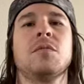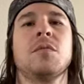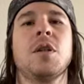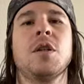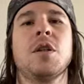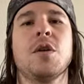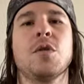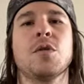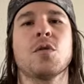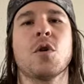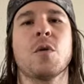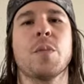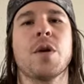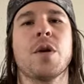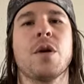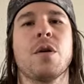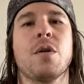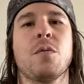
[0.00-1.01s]
Hello,
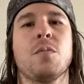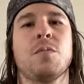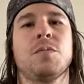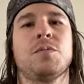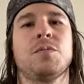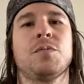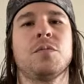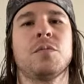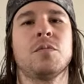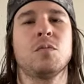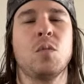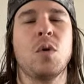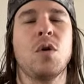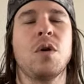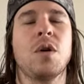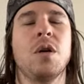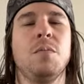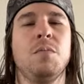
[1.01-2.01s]
Scorpio.
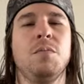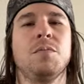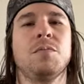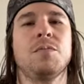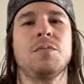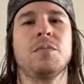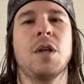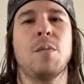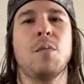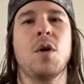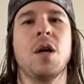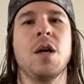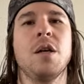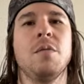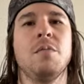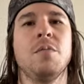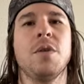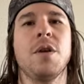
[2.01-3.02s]
Welcome. I'm
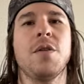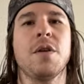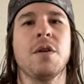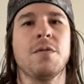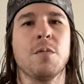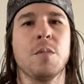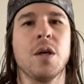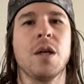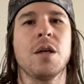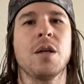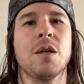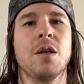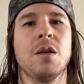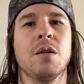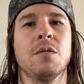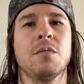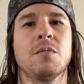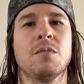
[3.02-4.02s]
Ryan. Thank you for being
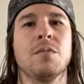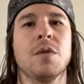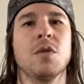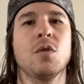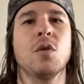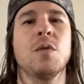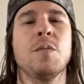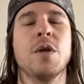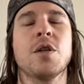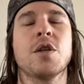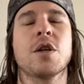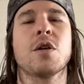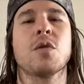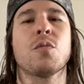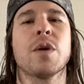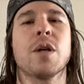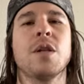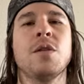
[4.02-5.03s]
here. This is going to be a
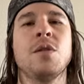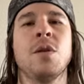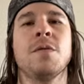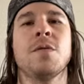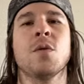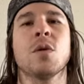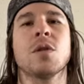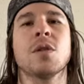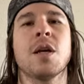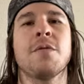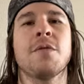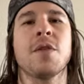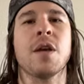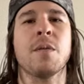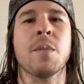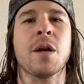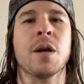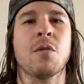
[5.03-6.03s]
general reading, so of course
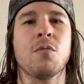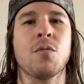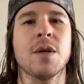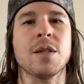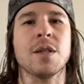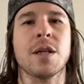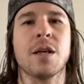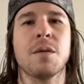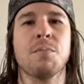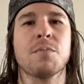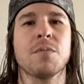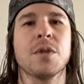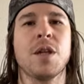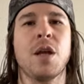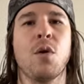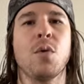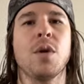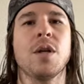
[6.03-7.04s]
everything may not resonate.
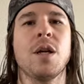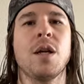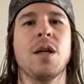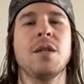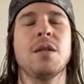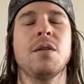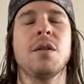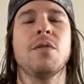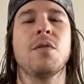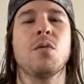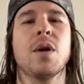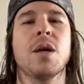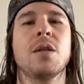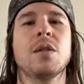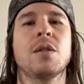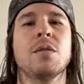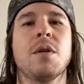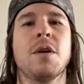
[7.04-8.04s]
Take what does and leave the
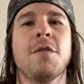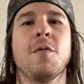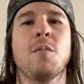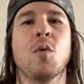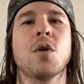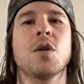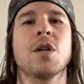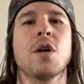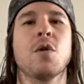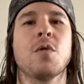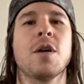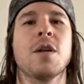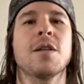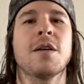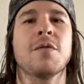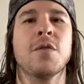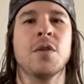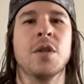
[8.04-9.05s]
rest. And for more tarot
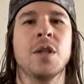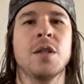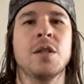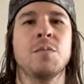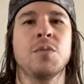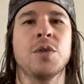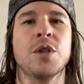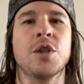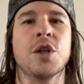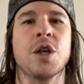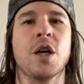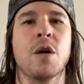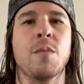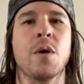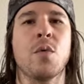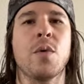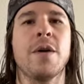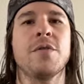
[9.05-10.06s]
readings after this, please check
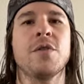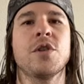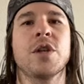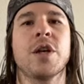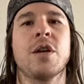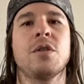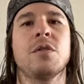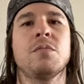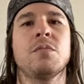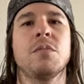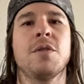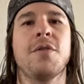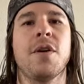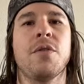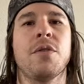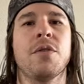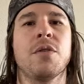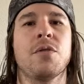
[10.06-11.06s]
out my wife's channel, the
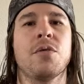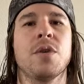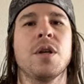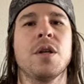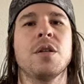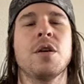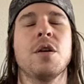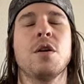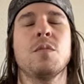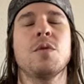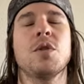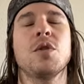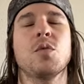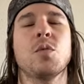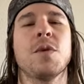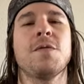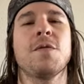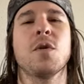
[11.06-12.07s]
Draft 53 Tarot,
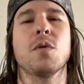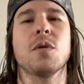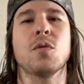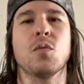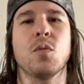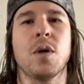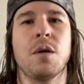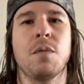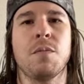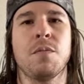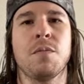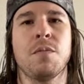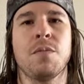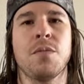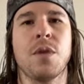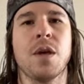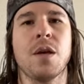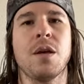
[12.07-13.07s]
she's read for you as well.
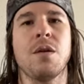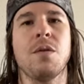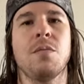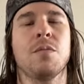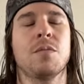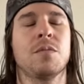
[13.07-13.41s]
Thank you.